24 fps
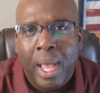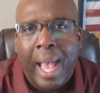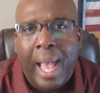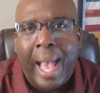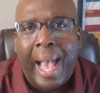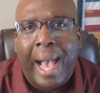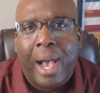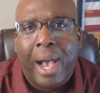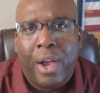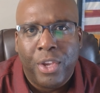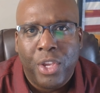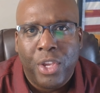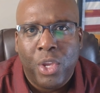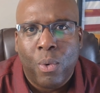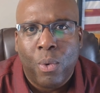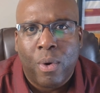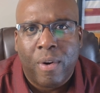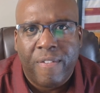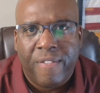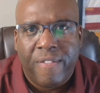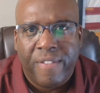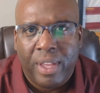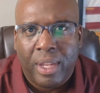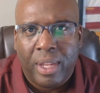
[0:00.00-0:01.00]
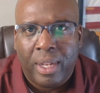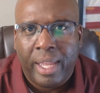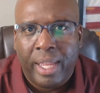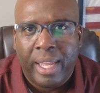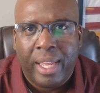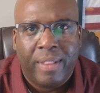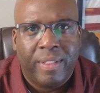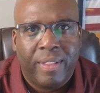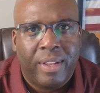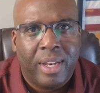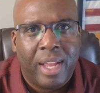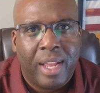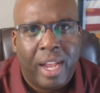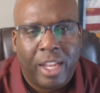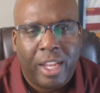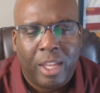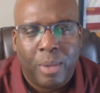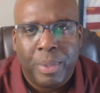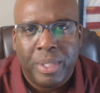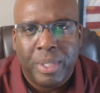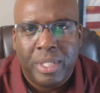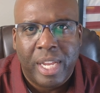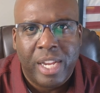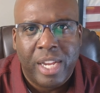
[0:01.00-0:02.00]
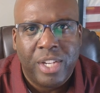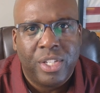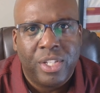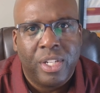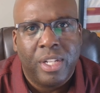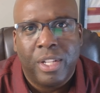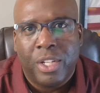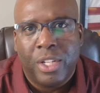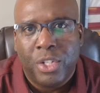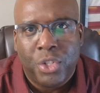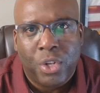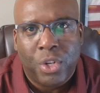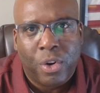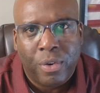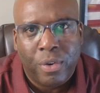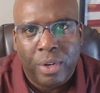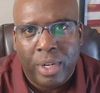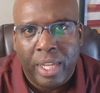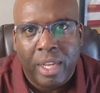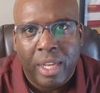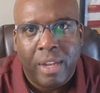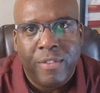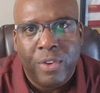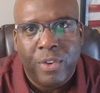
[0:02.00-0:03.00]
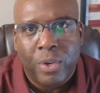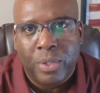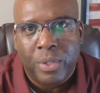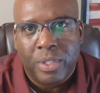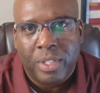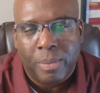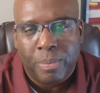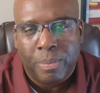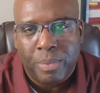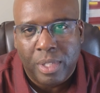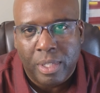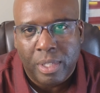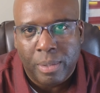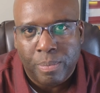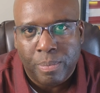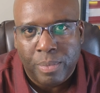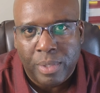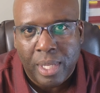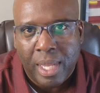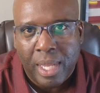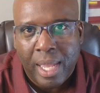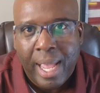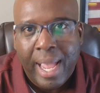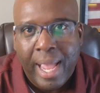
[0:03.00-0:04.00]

how you are feeling and the documentation and the journaling of your symptoms,